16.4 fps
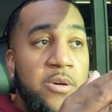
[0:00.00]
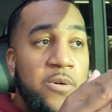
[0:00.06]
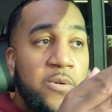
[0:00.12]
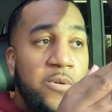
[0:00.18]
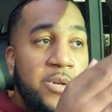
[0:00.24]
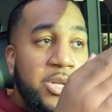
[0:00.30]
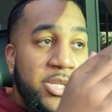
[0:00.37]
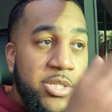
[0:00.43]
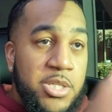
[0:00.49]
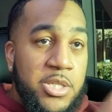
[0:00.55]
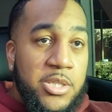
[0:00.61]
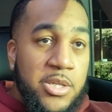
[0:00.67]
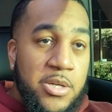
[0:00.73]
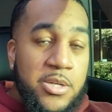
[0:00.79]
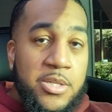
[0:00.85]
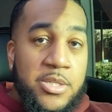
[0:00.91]
on a
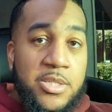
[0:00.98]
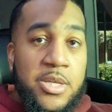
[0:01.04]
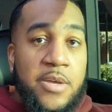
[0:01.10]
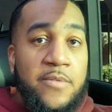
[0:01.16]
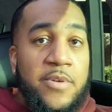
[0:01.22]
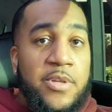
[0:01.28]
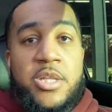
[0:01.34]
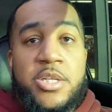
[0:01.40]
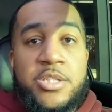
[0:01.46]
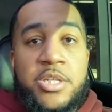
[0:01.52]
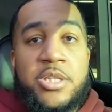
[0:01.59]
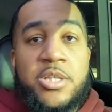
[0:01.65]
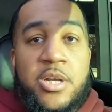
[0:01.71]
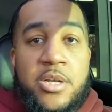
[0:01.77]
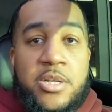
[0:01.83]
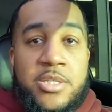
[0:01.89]
G37. The
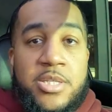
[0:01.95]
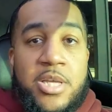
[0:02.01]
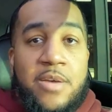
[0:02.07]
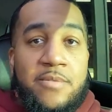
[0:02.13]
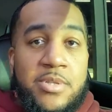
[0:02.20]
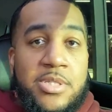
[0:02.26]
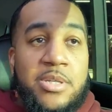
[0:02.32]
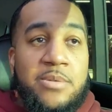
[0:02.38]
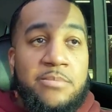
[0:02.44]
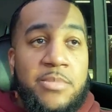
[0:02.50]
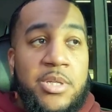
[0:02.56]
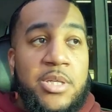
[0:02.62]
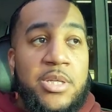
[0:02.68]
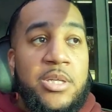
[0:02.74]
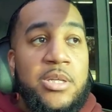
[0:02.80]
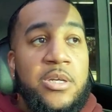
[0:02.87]
G37 to
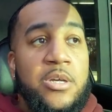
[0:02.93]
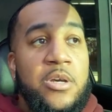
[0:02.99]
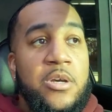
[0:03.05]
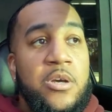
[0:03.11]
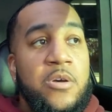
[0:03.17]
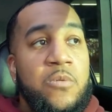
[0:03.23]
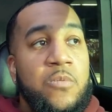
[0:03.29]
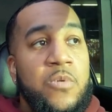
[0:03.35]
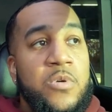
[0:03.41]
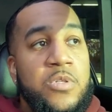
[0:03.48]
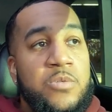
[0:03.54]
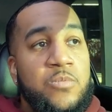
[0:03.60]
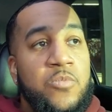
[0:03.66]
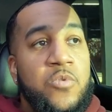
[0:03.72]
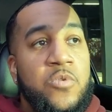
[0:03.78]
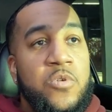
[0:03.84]
me was
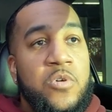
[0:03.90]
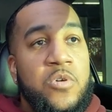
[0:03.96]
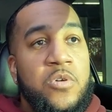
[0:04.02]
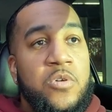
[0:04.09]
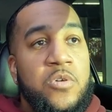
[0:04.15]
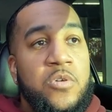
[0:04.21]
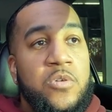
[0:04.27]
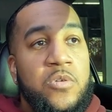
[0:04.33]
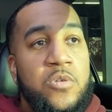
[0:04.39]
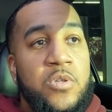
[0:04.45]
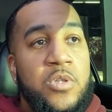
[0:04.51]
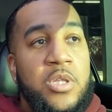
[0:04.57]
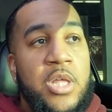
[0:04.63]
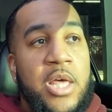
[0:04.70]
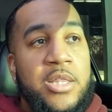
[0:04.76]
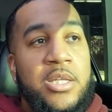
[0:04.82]
more,
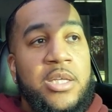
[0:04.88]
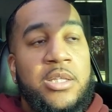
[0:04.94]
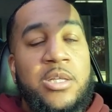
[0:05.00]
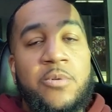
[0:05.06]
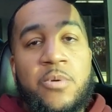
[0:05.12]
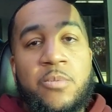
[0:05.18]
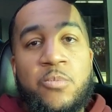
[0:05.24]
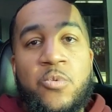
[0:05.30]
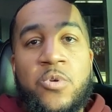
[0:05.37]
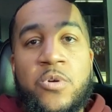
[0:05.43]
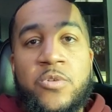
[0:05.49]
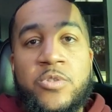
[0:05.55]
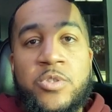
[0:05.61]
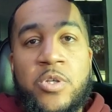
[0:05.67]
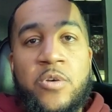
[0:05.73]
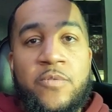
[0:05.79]
I think they were more
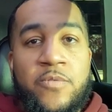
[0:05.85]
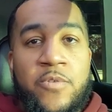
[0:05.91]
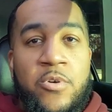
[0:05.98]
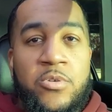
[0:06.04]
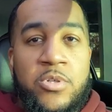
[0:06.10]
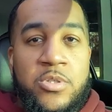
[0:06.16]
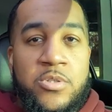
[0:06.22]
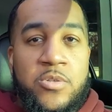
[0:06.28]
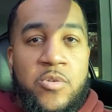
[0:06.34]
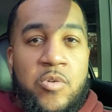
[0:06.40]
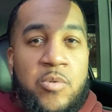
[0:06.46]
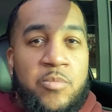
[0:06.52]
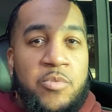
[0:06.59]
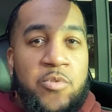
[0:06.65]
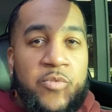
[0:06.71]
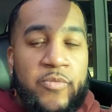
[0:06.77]
so focused on
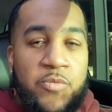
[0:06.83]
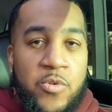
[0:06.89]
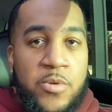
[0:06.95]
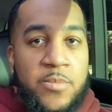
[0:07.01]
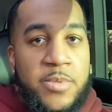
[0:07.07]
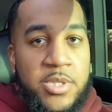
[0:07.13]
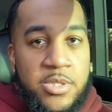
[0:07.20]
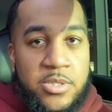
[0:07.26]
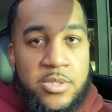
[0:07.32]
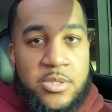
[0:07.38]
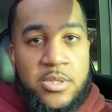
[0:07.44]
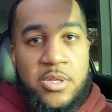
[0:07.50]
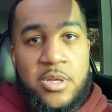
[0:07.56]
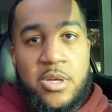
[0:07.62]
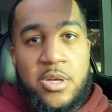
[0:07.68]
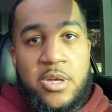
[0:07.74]
performance
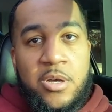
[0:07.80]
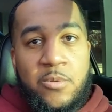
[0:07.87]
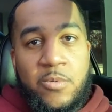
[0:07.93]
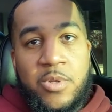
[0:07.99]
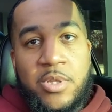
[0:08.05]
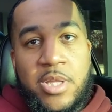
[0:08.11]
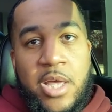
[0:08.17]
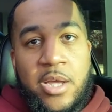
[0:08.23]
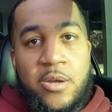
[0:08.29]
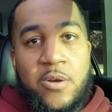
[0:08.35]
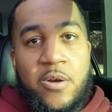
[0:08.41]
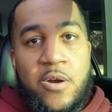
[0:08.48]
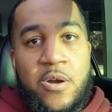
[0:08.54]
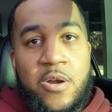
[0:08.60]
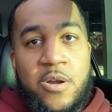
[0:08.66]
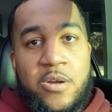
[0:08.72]
with that
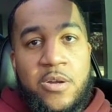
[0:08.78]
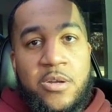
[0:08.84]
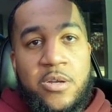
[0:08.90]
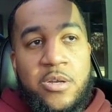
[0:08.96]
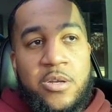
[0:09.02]
car